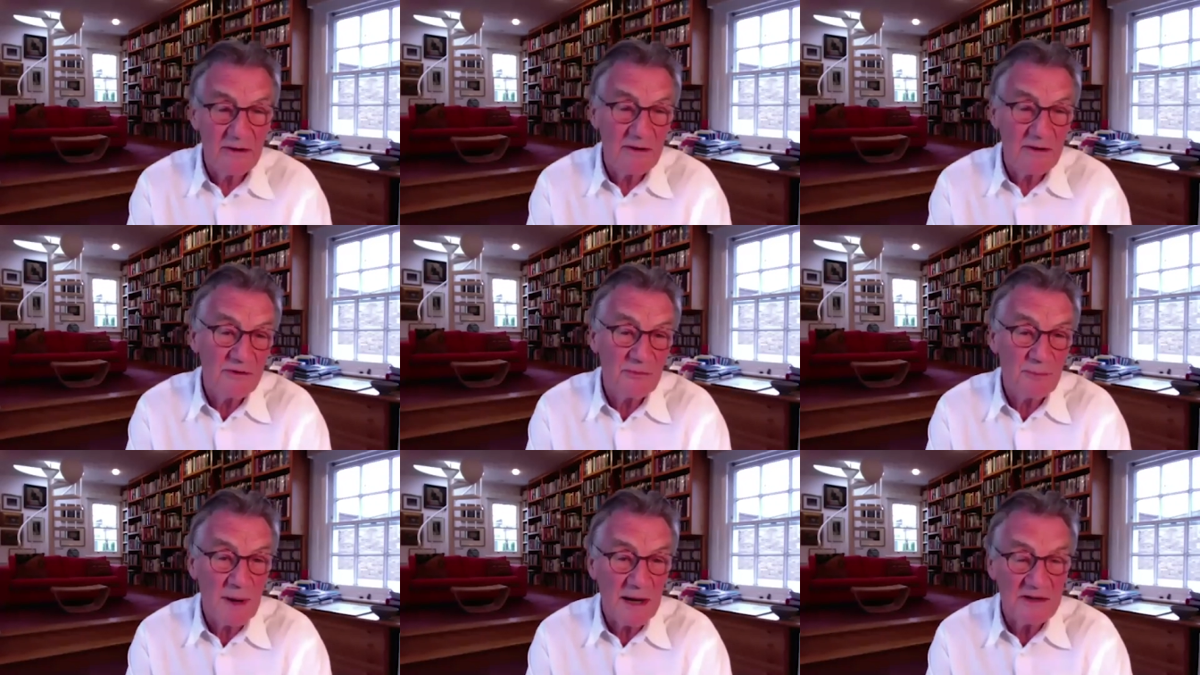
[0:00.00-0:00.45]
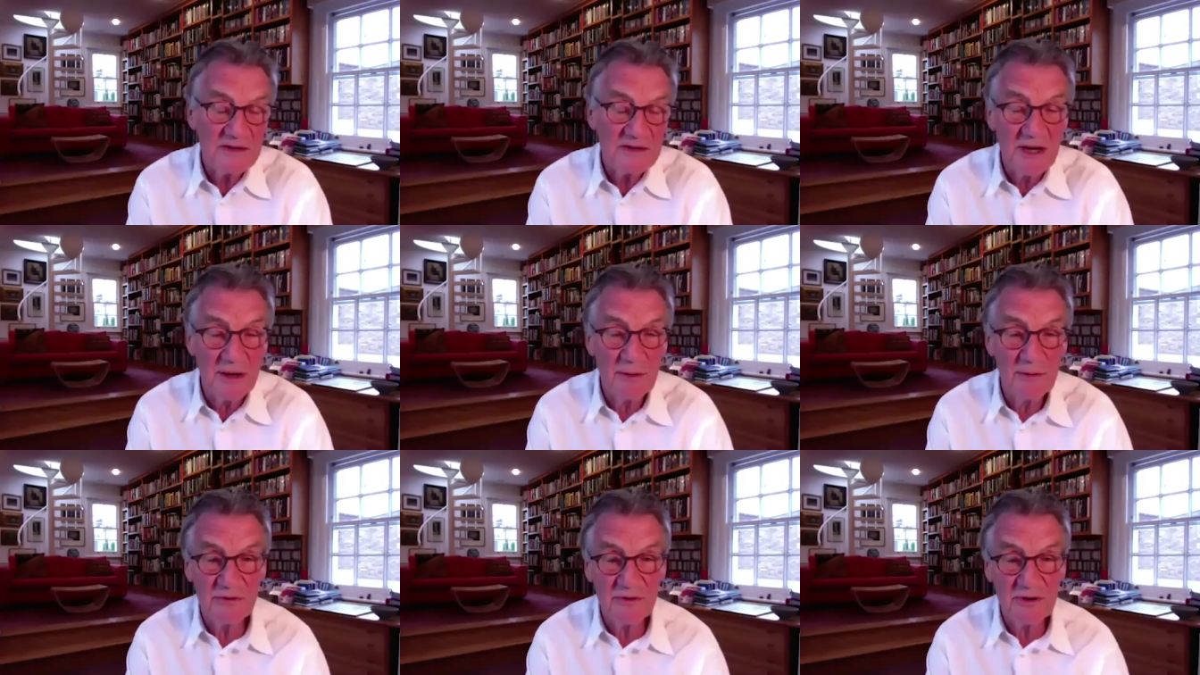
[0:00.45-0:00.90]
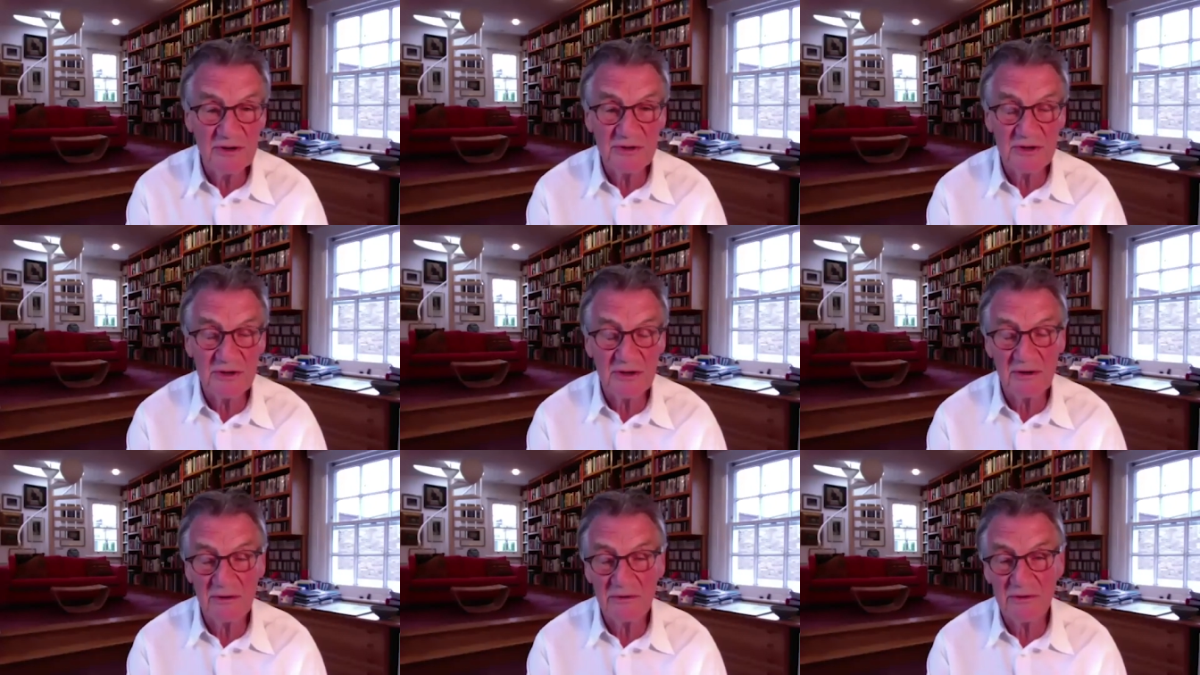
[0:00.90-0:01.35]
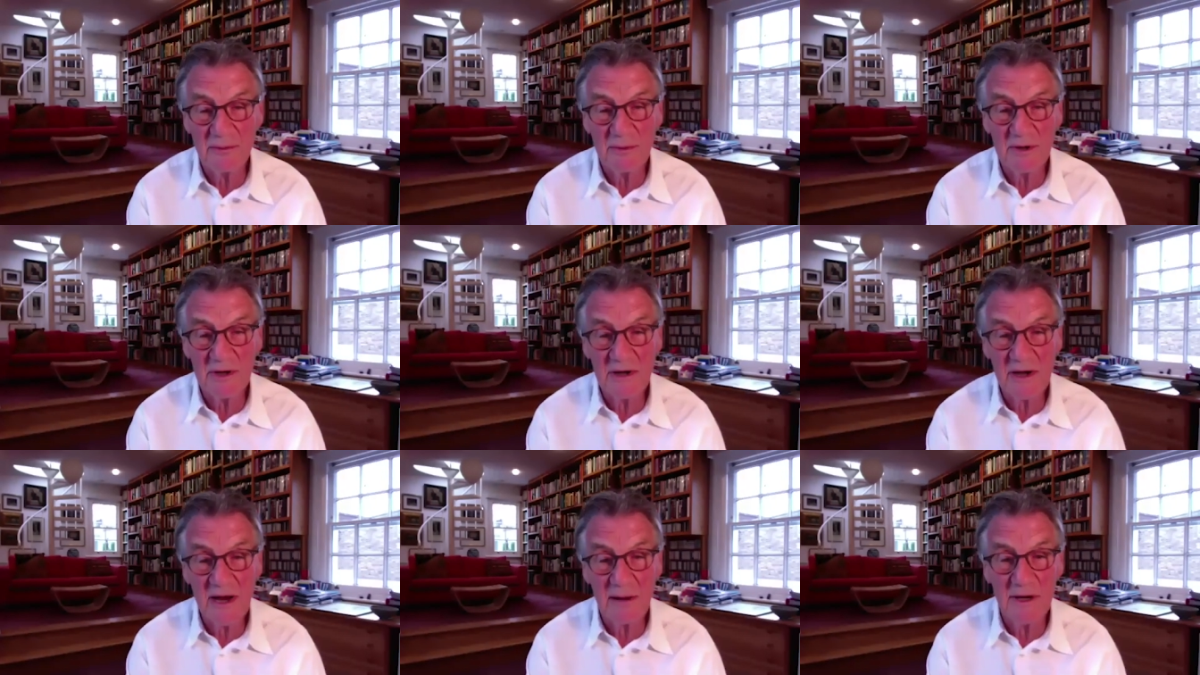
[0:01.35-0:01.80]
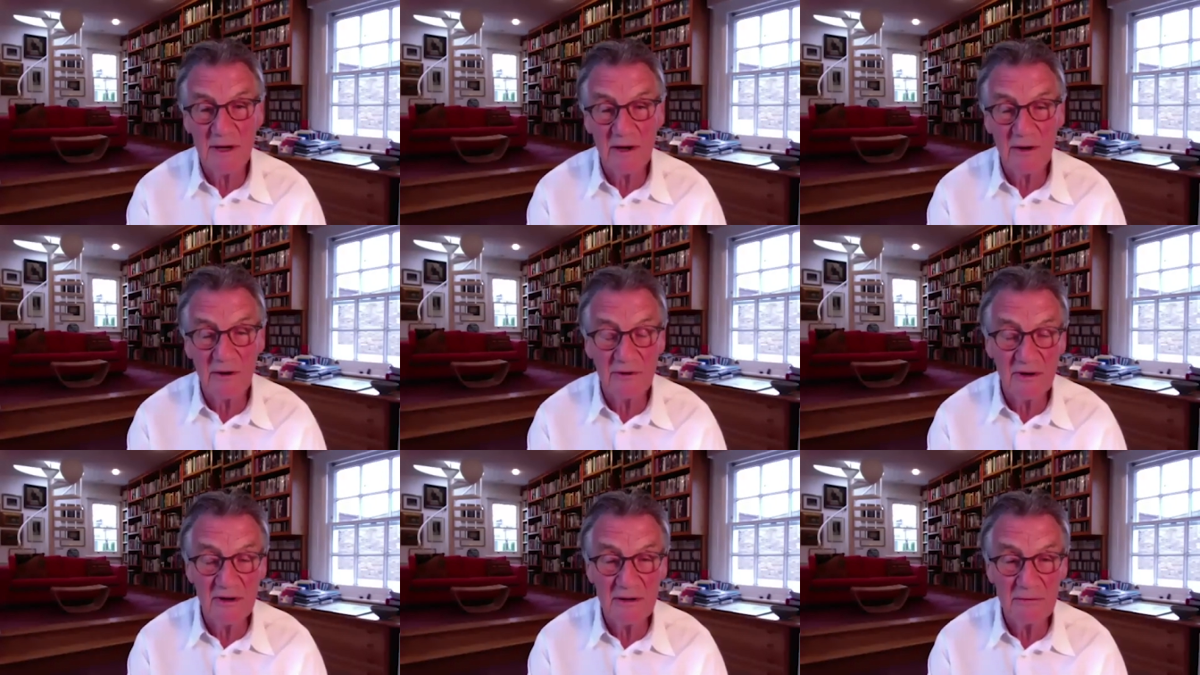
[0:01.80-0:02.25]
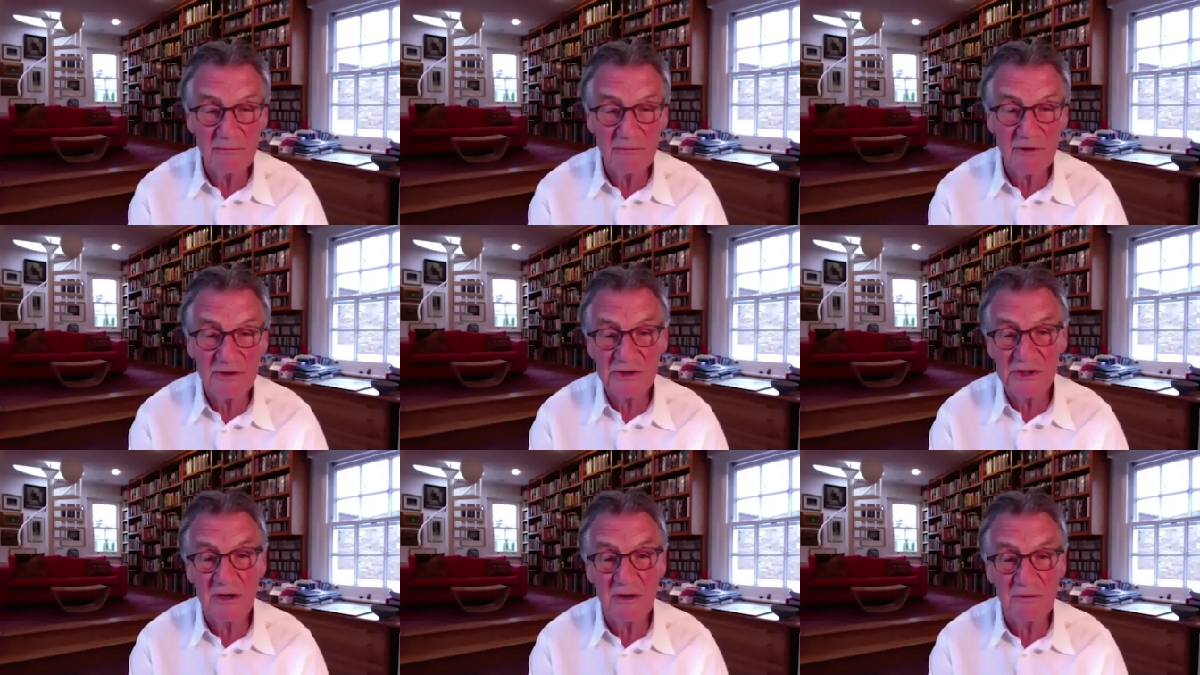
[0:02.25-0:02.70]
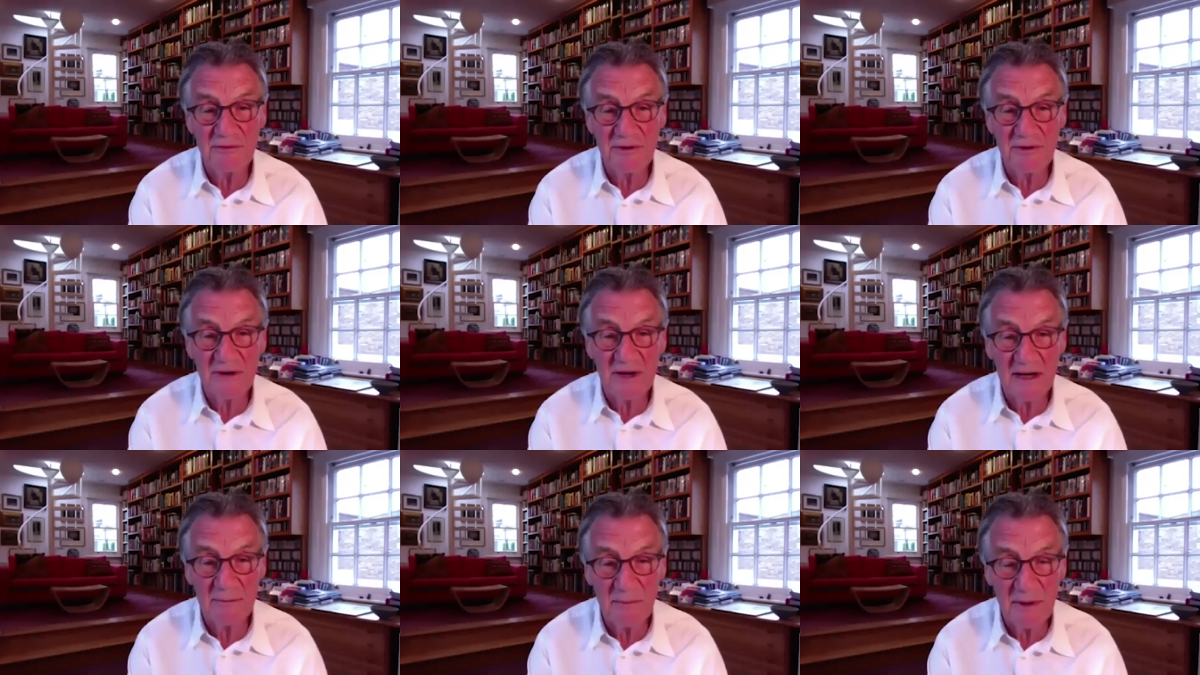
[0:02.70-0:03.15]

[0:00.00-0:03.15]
the Spanish Inquisition, and somebody coming on and then rushing off again